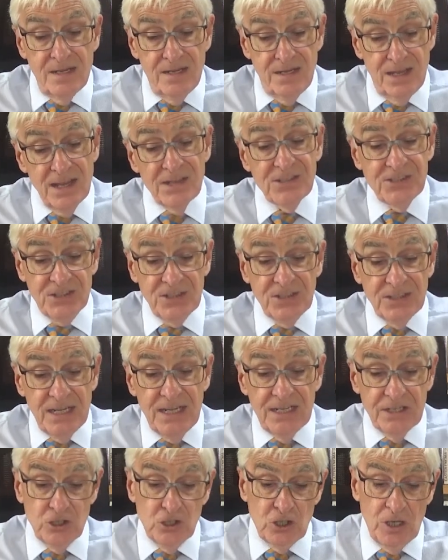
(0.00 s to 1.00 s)
Yes, in
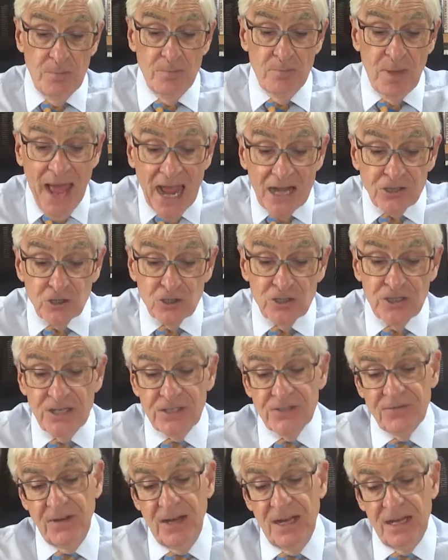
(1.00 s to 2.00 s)
leadership, passion
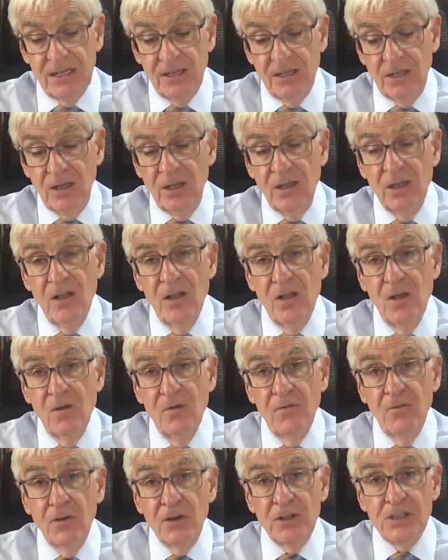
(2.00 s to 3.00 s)
is vital,
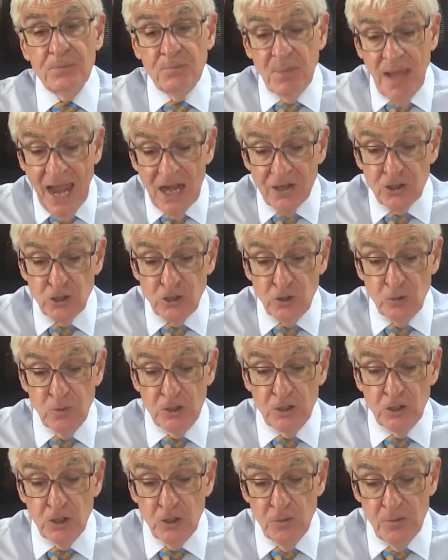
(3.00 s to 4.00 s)
for it's passion
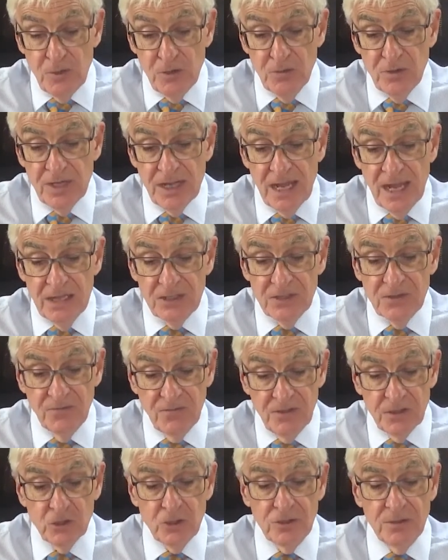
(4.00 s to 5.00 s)
which communicates
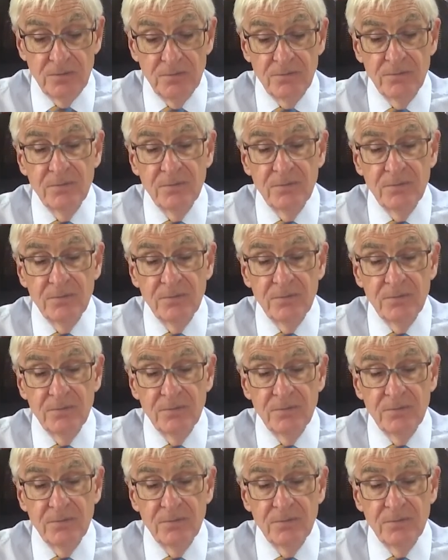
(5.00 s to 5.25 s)
vision.